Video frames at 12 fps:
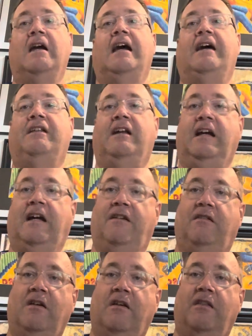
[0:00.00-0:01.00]
And then again,
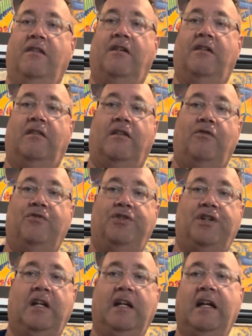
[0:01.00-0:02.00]
the low
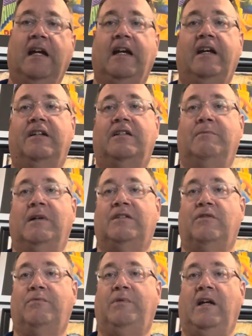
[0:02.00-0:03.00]
G is
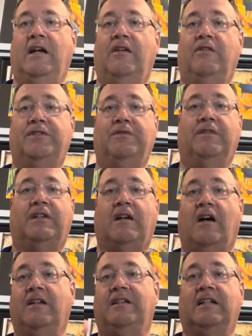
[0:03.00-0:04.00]
mezzo piano, so in the
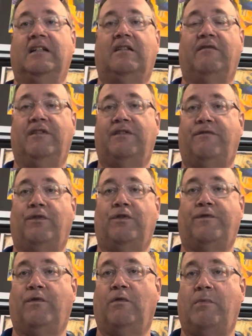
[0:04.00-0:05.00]
context of this first
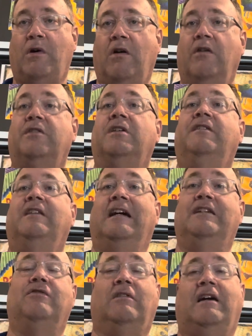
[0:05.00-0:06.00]
4 bars,
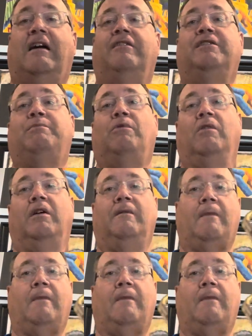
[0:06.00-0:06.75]
that's your loudest point.